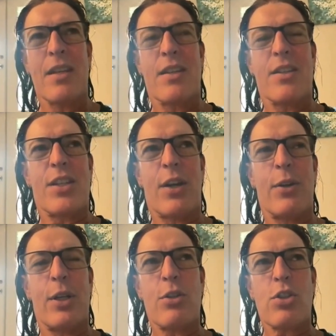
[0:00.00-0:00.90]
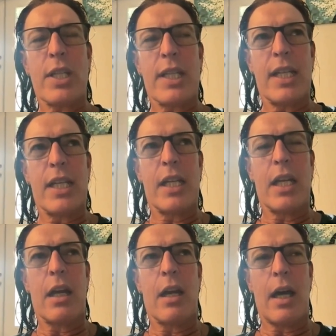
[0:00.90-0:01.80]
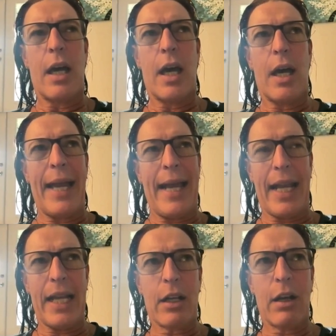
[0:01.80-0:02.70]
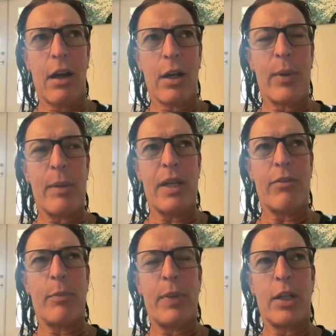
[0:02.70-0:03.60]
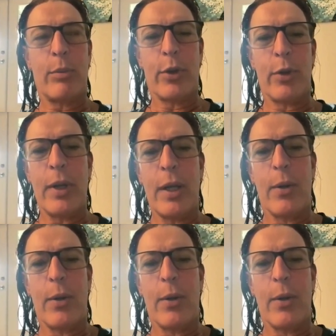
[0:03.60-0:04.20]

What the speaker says: So usually at 8 o'clock, we meet for pickleball.